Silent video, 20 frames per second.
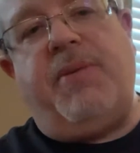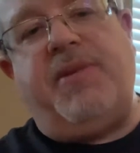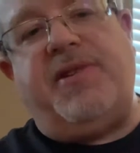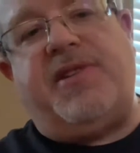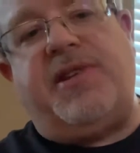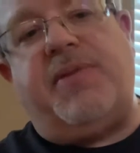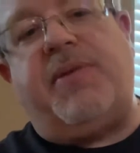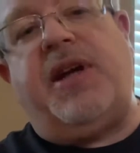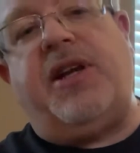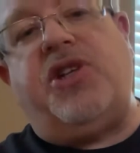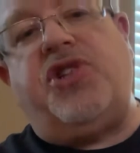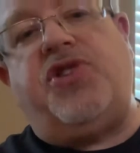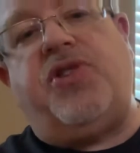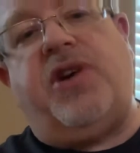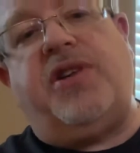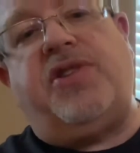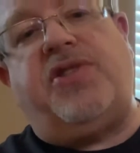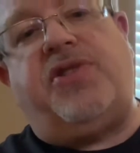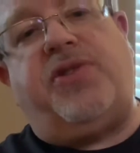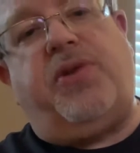some kind of
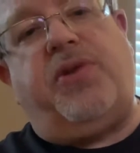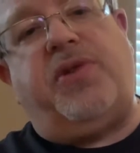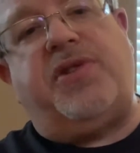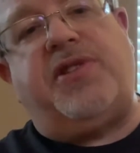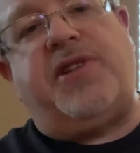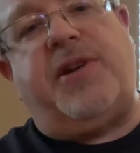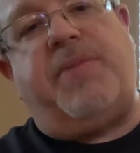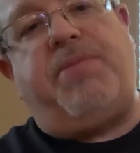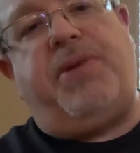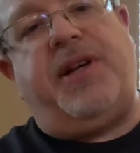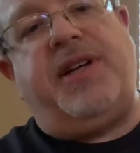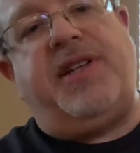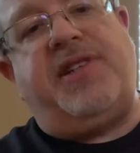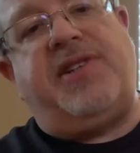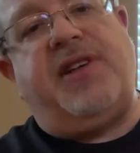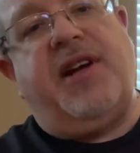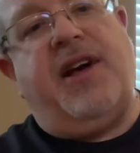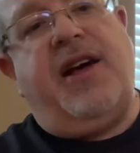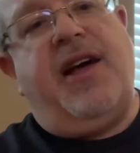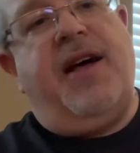drugstore
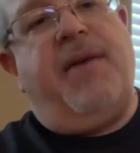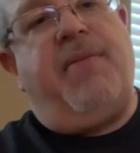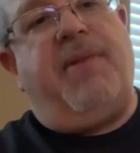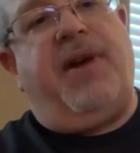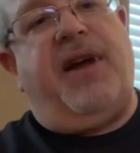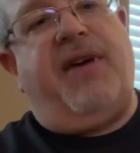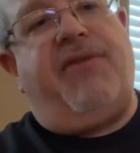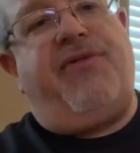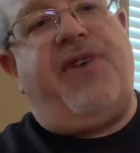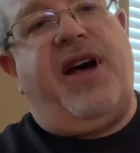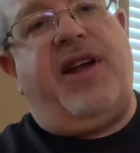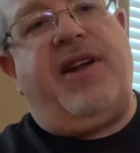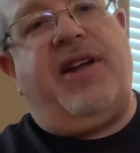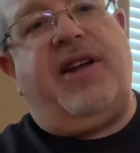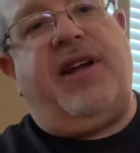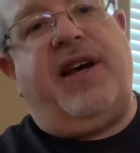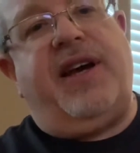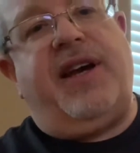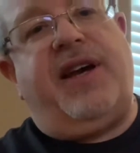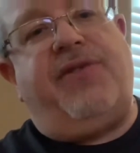someplace. But I found it
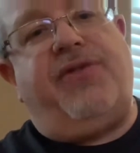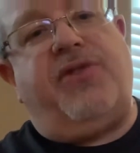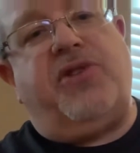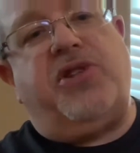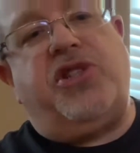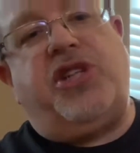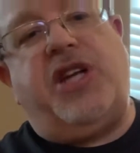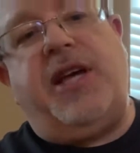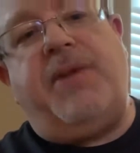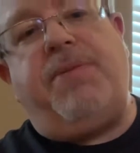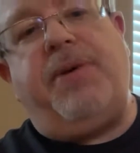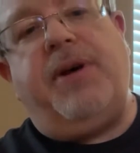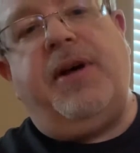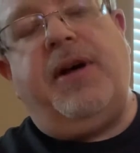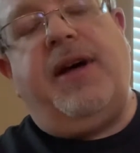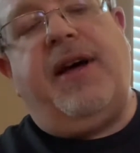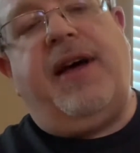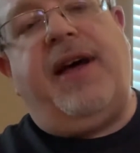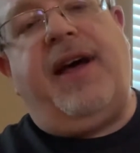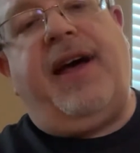like for cheap.
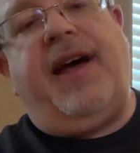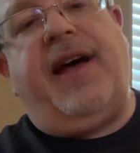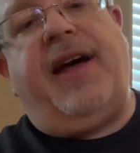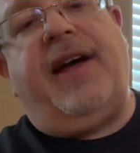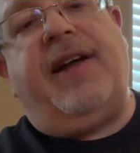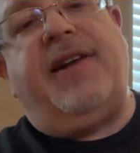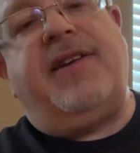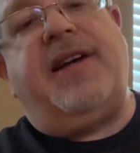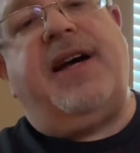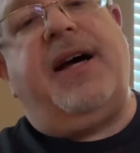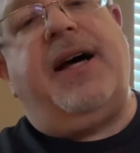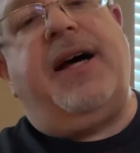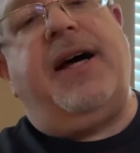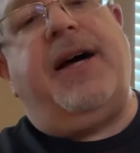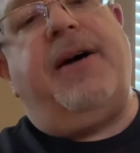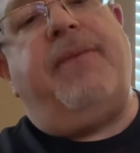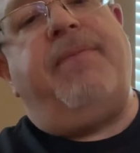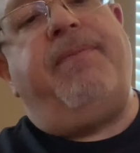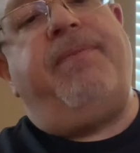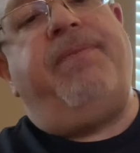And
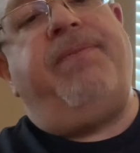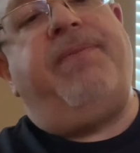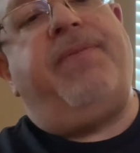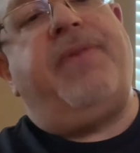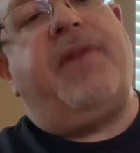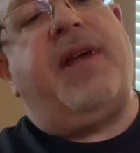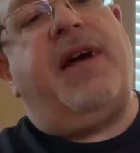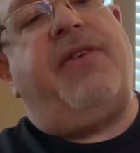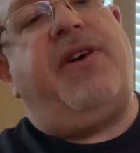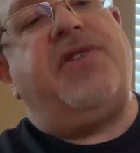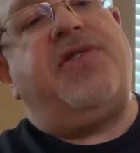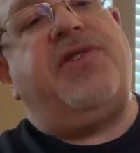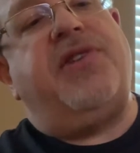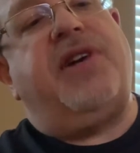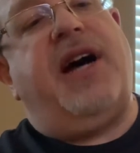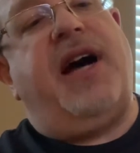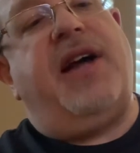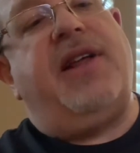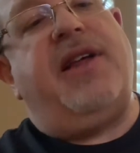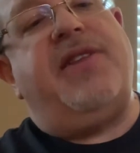I've also
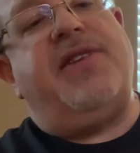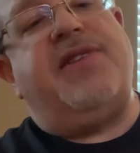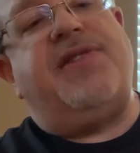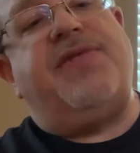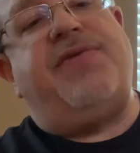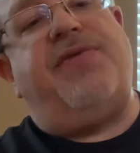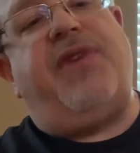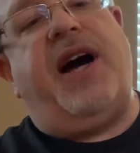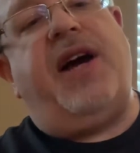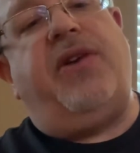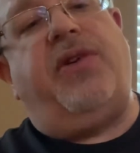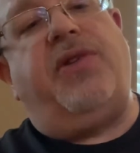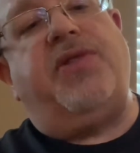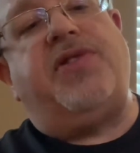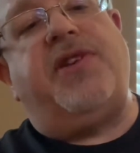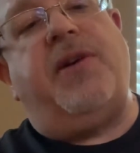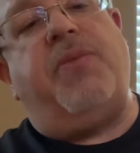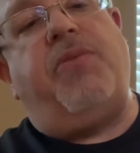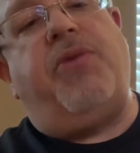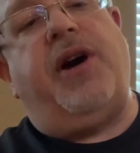got this vinyl
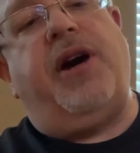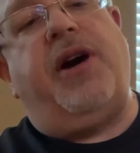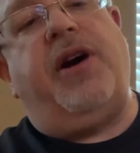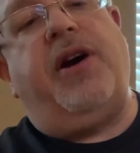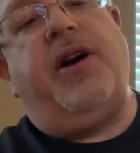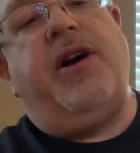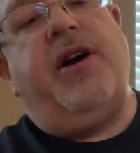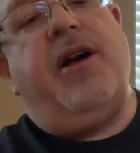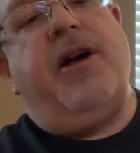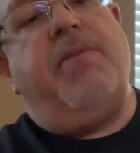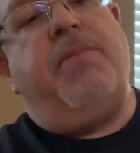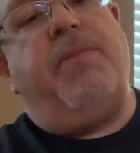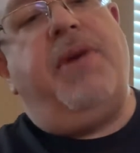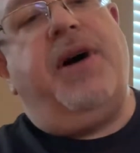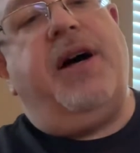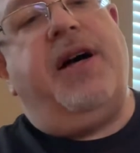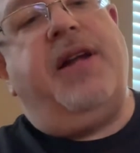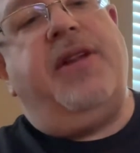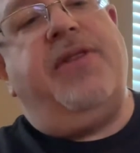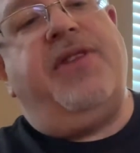somewhere.
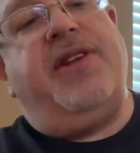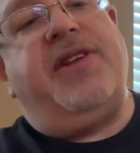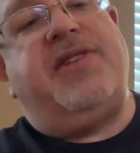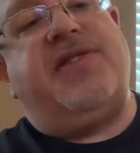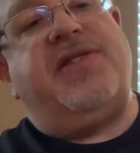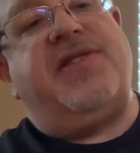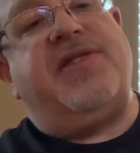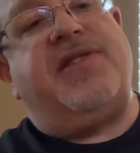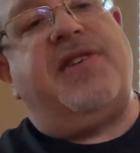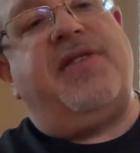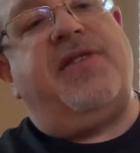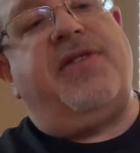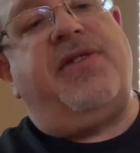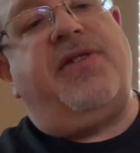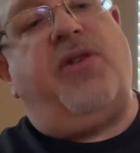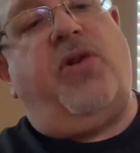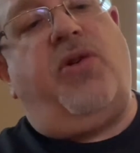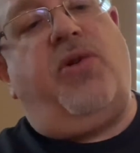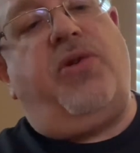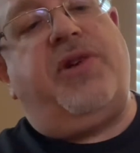But this is an
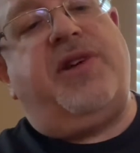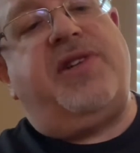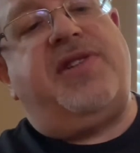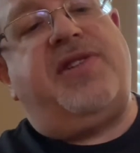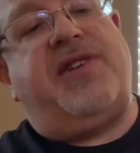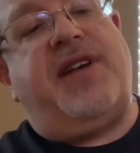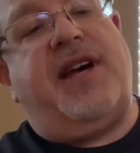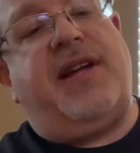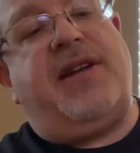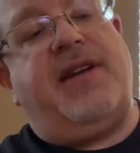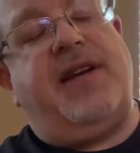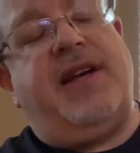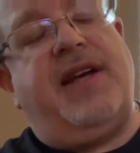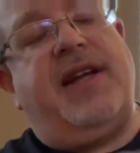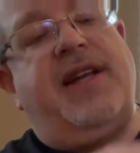old cassette, and